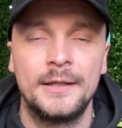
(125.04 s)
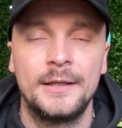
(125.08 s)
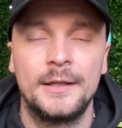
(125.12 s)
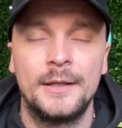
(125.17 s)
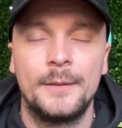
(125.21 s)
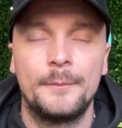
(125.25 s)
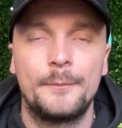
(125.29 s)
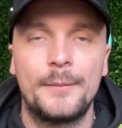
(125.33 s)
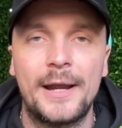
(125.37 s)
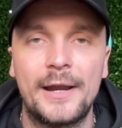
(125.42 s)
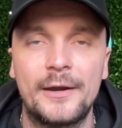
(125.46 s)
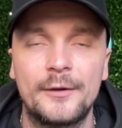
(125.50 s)

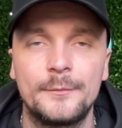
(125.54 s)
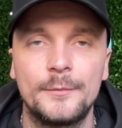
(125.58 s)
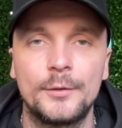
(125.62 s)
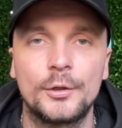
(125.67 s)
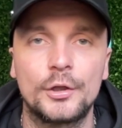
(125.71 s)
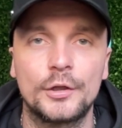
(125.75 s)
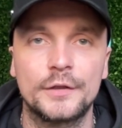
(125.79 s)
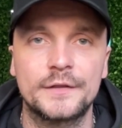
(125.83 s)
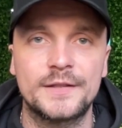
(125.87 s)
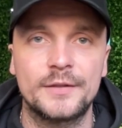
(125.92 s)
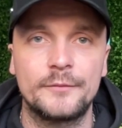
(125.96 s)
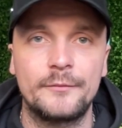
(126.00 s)
Byram will
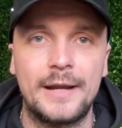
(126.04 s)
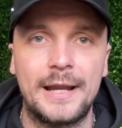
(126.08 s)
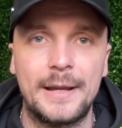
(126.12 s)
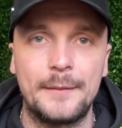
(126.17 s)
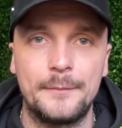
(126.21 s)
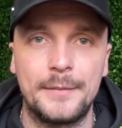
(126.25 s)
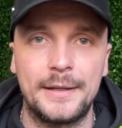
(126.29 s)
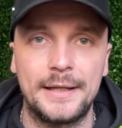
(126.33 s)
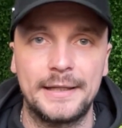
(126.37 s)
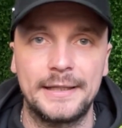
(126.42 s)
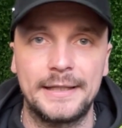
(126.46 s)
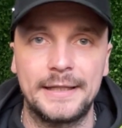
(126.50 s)
go to
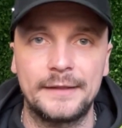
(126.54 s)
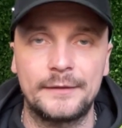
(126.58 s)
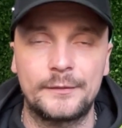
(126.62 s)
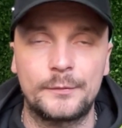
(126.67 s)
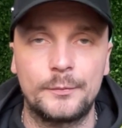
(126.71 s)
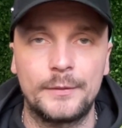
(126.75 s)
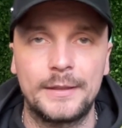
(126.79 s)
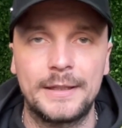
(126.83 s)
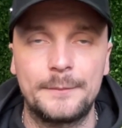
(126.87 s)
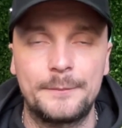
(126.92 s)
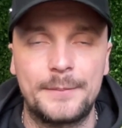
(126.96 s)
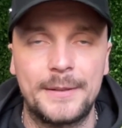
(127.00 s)
right back next
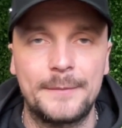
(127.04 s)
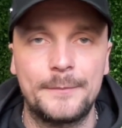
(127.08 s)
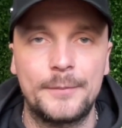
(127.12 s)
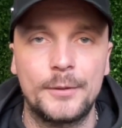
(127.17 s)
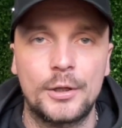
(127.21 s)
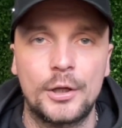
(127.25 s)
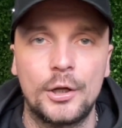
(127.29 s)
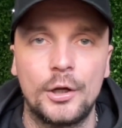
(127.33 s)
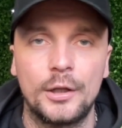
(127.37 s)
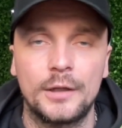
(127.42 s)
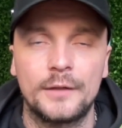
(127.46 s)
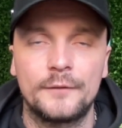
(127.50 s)
week. People
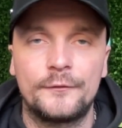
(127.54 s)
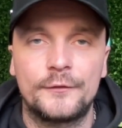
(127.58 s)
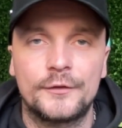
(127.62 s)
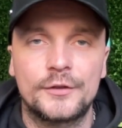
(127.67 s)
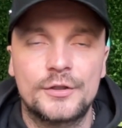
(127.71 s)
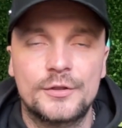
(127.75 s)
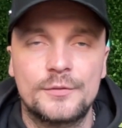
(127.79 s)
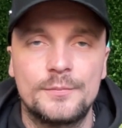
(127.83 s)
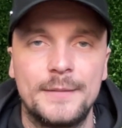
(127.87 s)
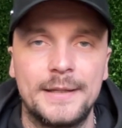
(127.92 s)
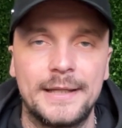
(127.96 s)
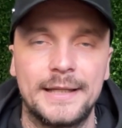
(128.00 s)
calling for
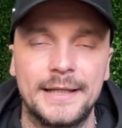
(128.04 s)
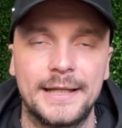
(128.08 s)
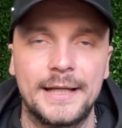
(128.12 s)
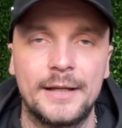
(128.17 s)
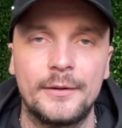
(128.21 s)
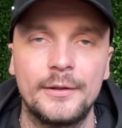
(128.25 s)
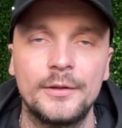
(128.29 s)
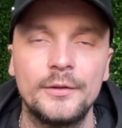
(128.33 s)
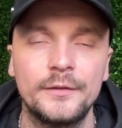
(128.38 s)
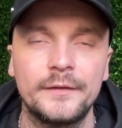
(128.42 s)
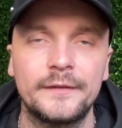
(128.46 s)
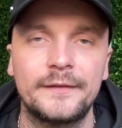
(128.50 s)
Schmidt.
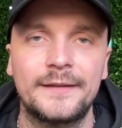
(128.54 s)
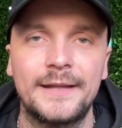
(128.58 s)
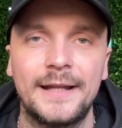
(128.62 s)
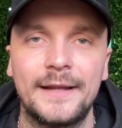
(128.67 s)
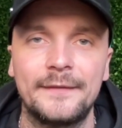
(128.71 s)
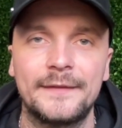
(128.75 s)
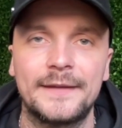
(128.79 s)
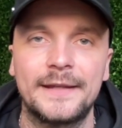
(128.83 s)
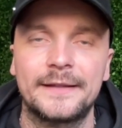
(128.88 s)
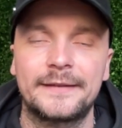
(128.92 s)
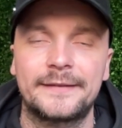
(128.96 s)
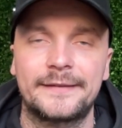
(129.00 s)
Now, I
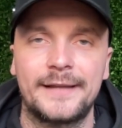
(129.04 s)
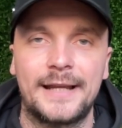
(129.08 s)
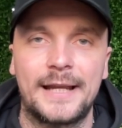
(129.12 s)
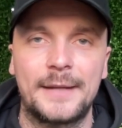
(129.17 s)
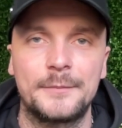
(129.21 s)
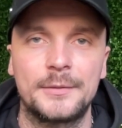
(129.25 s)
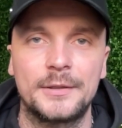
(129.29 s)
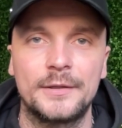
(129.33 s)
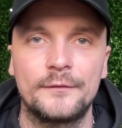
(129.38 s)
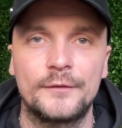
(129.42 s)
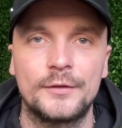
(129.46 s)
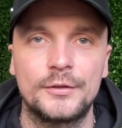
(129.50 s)
understand the
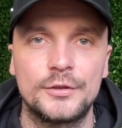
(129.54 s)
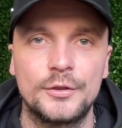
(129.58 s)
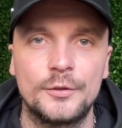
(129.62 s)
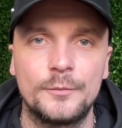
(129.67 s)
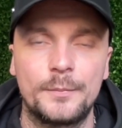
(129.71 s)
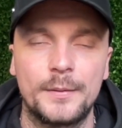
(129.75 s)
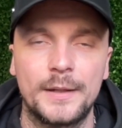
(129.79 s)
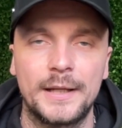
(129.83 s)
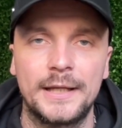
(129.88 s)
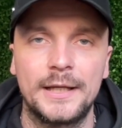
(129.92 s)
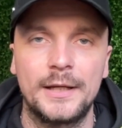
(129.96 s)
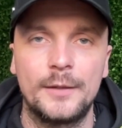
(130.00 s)
excitement of the new
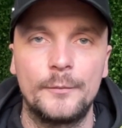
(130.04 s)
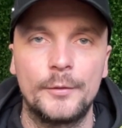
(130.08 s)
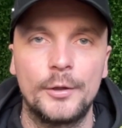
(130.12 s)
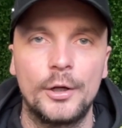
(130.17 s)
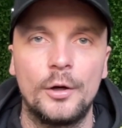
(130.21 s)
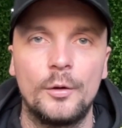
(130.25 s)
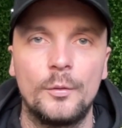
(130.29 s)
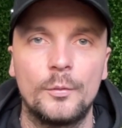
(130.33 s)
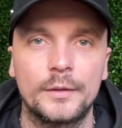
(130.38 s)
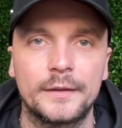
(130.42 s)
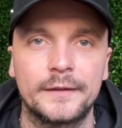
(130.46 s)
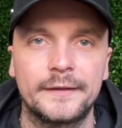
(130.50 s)
player, and we
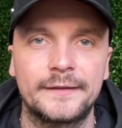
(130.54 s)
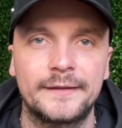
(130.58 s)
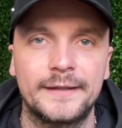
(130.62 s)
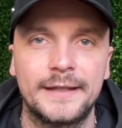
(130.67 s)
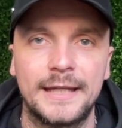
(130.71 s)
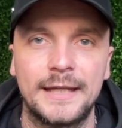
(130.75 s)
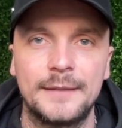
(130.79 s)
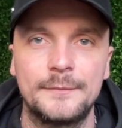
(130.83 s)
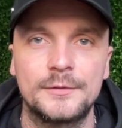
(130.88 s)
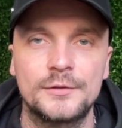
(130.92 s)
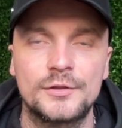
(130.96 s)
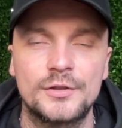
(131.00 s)
all want to
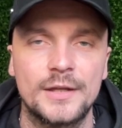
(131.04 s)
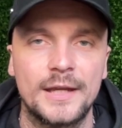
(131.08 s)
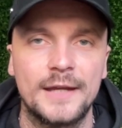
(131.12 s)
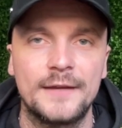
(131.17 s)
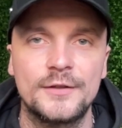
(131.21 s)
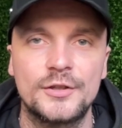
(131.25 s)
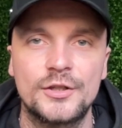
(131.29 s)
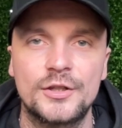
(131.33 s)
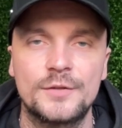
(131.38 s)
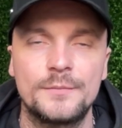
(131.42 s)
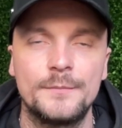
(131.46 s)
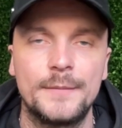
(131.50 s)
see him. And
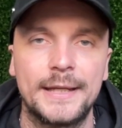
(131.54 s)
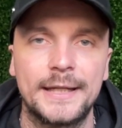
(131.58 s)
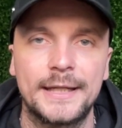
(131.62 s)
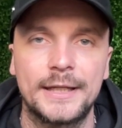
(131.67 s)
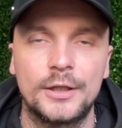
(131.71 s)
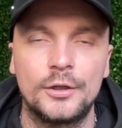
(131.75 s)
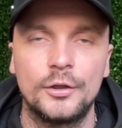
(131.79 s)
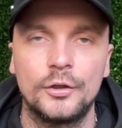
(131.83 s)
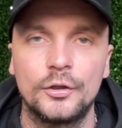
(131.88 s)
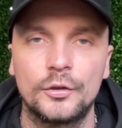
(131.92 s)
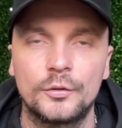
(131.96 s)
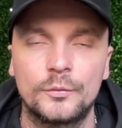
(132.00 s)
is Schmidt
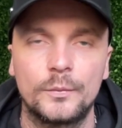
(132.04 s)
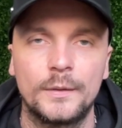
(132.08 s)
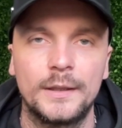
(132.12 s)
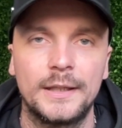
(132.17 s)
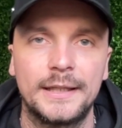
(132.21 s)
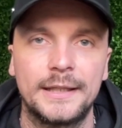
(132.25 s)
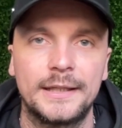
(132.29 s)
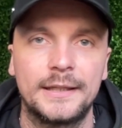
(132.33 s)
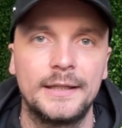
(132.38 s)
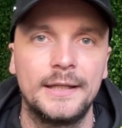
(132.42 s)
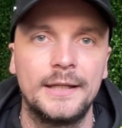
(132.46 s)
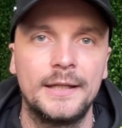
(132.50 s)
good? Will
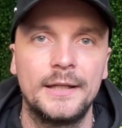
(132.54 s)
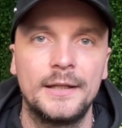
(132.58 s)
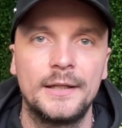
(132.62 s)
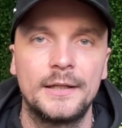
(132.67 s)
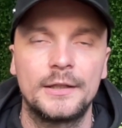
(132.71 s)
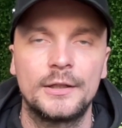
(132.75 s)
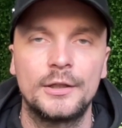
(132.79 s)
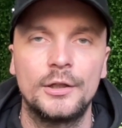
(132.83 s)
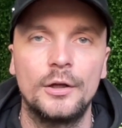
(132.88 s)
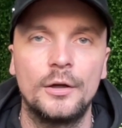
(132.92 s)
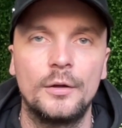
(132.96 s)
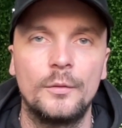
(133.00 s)
he,
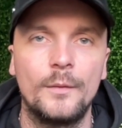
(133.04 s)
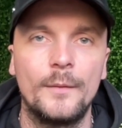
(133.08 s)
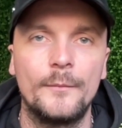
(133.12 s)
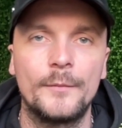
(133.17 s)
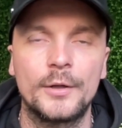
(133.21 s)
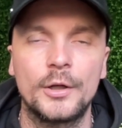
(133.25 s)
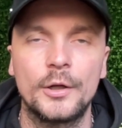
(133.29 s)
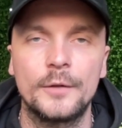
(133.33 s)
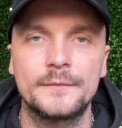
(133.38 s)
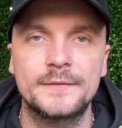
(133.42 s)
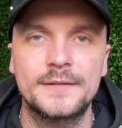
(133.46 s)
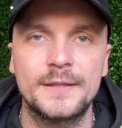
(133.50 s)
when we
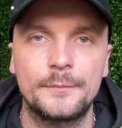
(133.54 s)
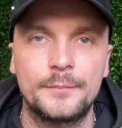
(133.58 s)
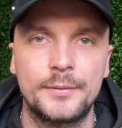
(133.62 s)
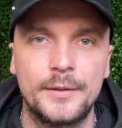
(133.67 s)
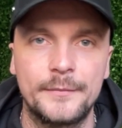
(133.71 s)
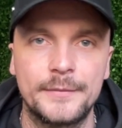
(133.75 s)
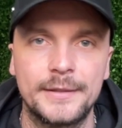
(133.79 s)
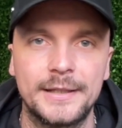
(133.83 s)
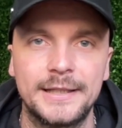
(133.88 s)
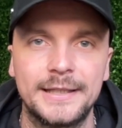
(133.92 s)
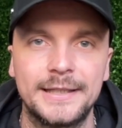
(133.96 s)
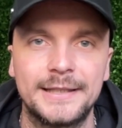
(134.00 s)
go up to
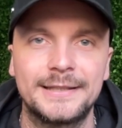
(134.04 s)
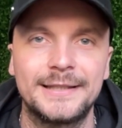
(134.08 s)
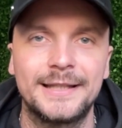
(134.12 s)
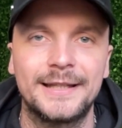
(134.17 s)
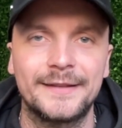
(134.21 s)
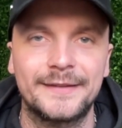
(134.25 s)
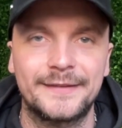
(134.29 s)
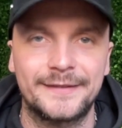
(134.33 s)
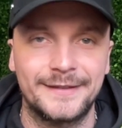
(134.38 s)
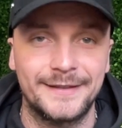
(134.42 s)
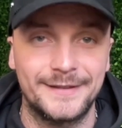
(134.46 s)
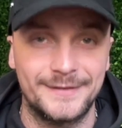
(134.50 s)
Premier League
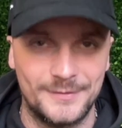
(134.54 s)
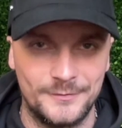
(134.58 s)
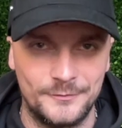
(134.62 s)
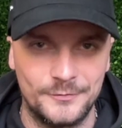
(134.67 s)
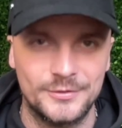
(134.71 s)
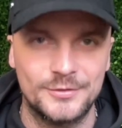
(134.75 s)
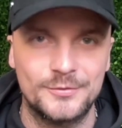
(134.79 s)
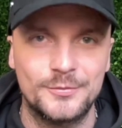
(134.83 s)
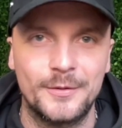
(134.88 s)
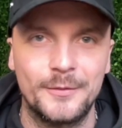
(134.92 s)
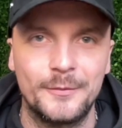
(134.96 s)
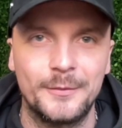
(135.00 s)
next season,
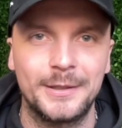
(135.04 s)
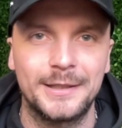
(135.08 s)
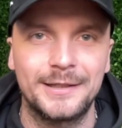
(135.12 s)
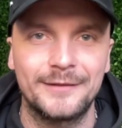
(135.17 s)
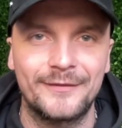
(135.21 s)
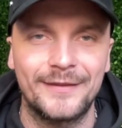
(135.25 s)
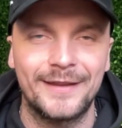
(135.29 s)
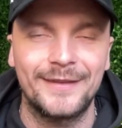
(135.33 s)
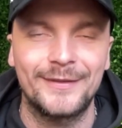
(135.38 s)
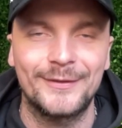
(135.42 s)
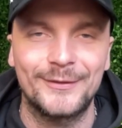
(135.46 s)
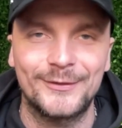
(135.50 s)
which we will, of
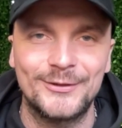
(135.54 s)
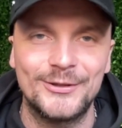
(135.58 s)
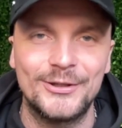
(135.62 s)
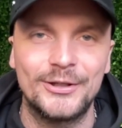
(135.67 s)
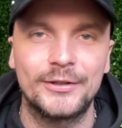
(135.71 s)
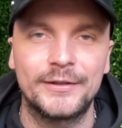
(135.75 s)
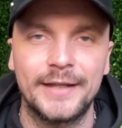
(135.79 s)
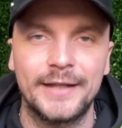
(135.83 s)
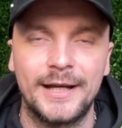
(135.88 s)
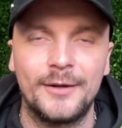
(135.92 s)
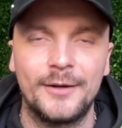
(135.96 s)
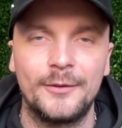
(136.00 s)
that there's
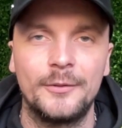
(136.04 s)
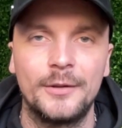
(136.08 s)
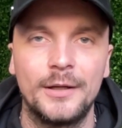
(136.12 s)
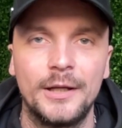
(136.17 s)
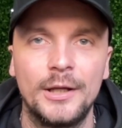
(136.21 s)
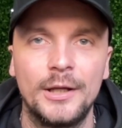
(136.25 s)
no doubt,